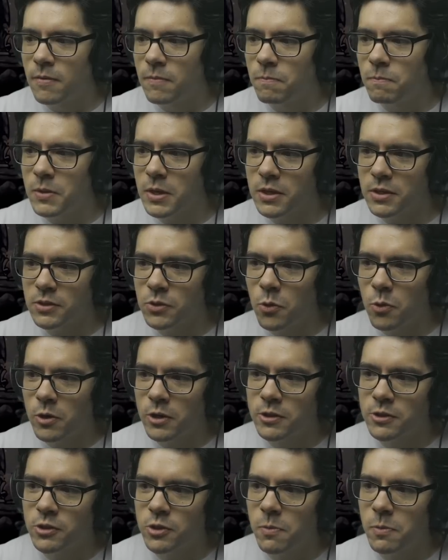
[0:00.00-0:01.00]
because
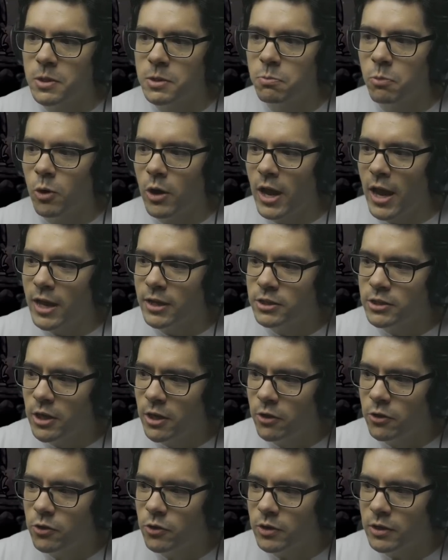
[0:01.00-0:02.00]
Hornet's so much more
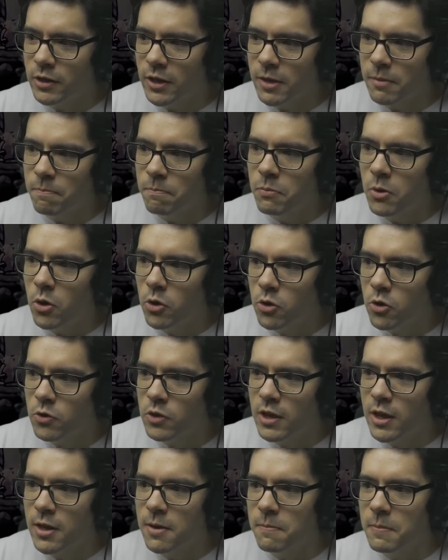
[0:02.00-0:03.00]
agile, you can like pogo
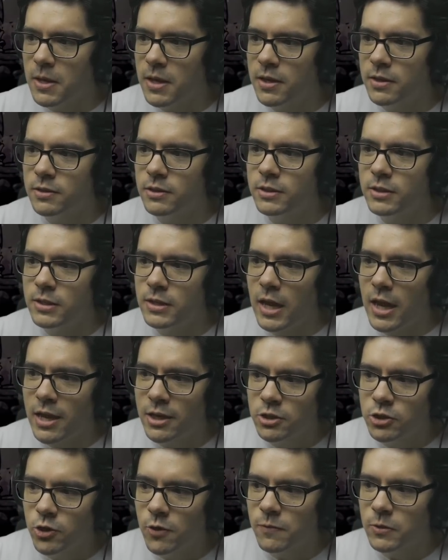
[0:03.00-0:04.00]
the enemy,
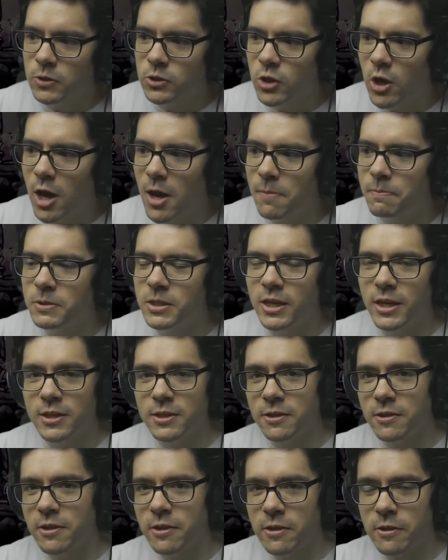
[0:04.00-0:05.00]
dash over top to
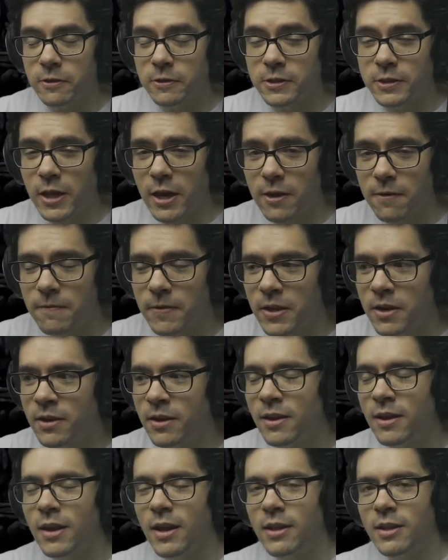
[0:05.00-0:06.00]
get to the other side of it,
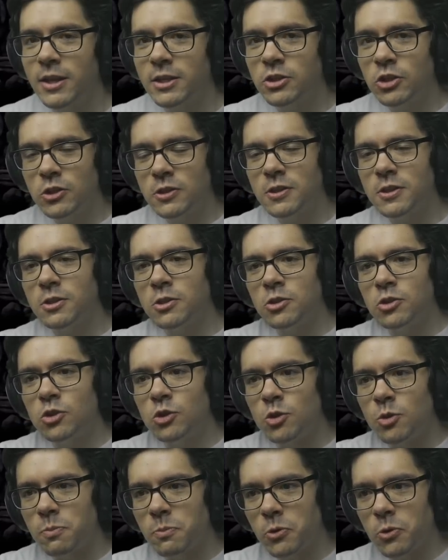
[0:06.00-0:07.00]
and that's just a
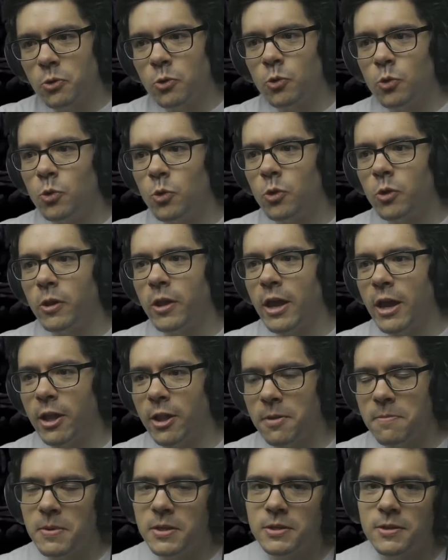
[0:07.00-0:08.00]
super cool
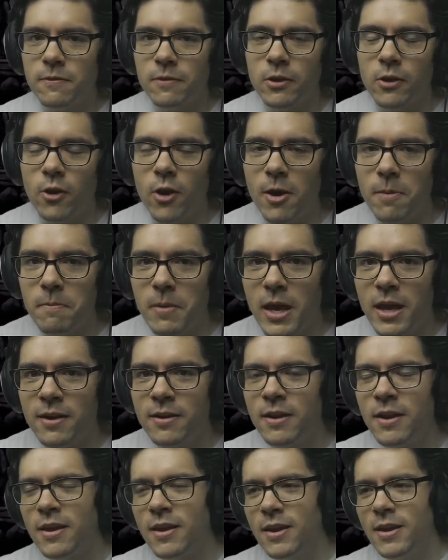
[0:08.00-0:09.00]
element of the combat.
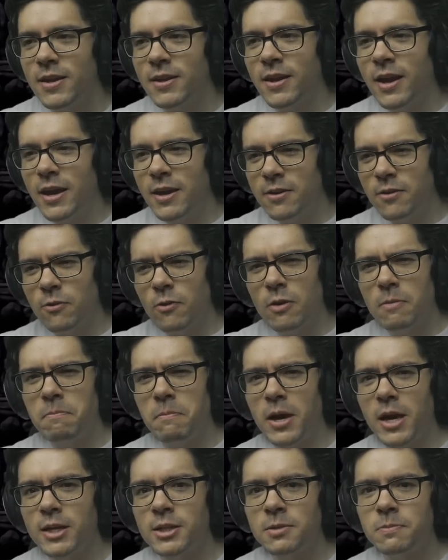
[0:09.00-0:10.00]
It kind of
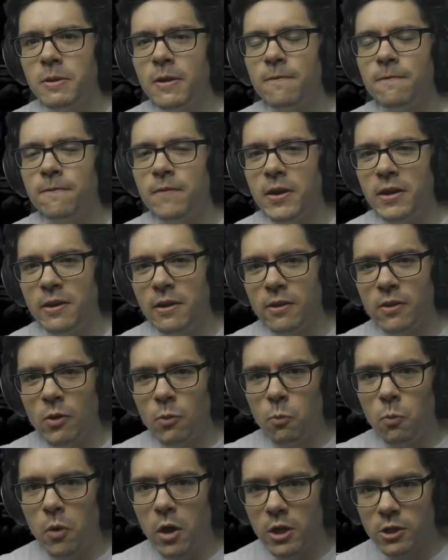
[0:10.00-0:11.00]
reminds me of fighting the
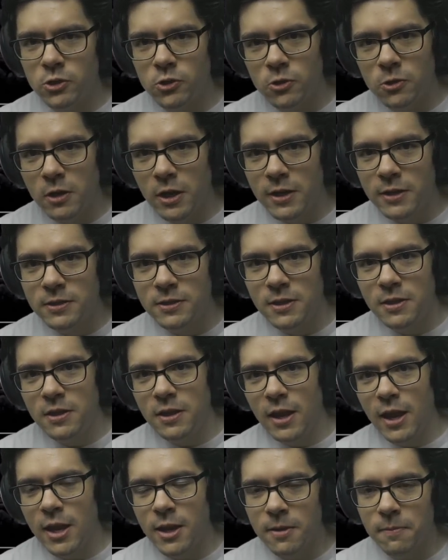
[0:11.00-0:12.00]
Watcher Knights in
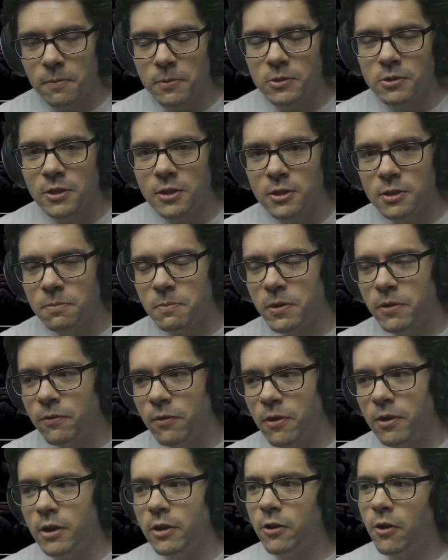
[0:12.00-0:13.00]
the any%
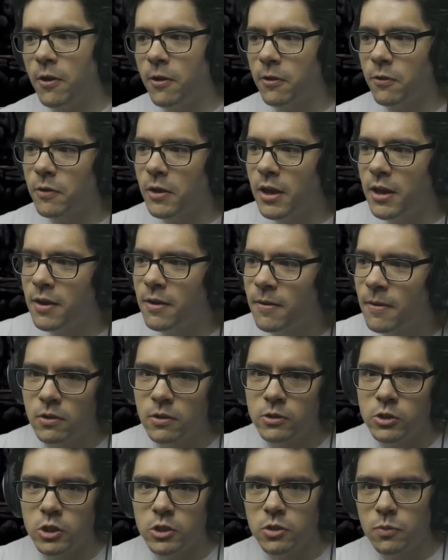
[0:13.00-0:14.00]
speedrun in Hollow Knight,
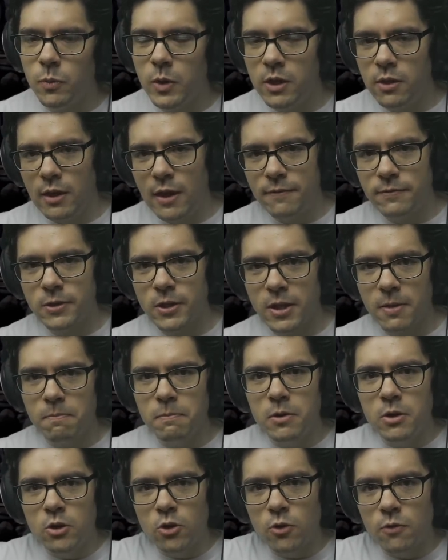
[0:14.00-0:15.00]
just the way you have to like
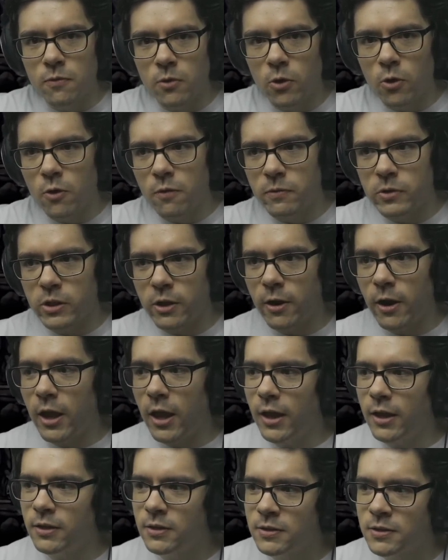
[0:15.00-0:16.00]
maneuver over their
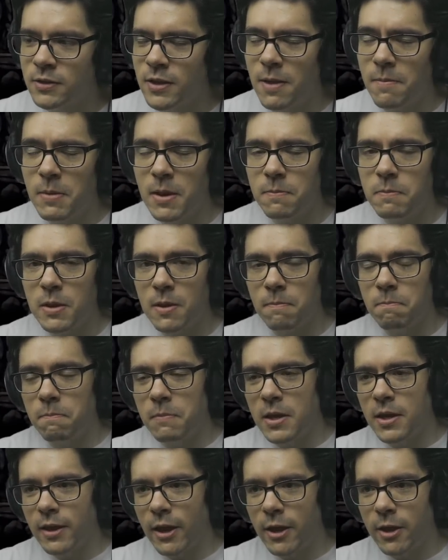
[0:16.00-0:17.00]
heads. That might be a
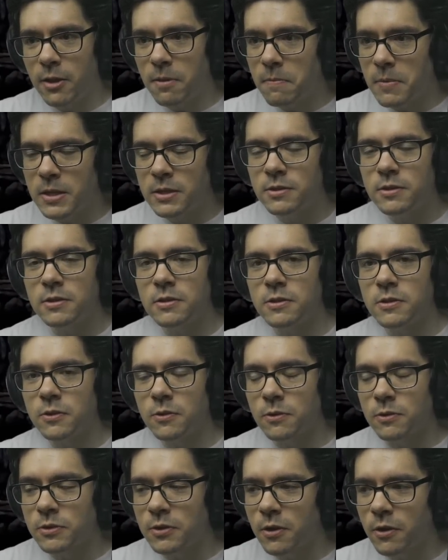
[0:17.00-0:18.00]
big element in
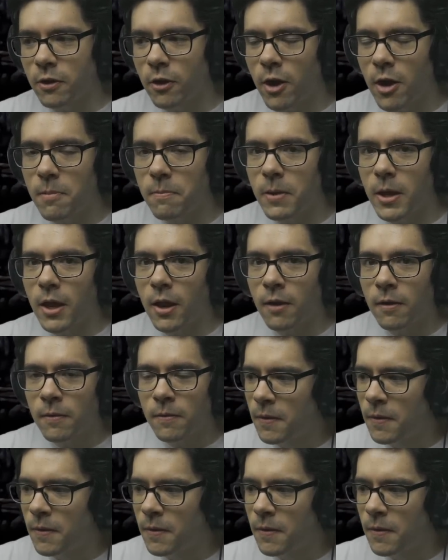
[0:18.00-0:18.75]
Silksong combat.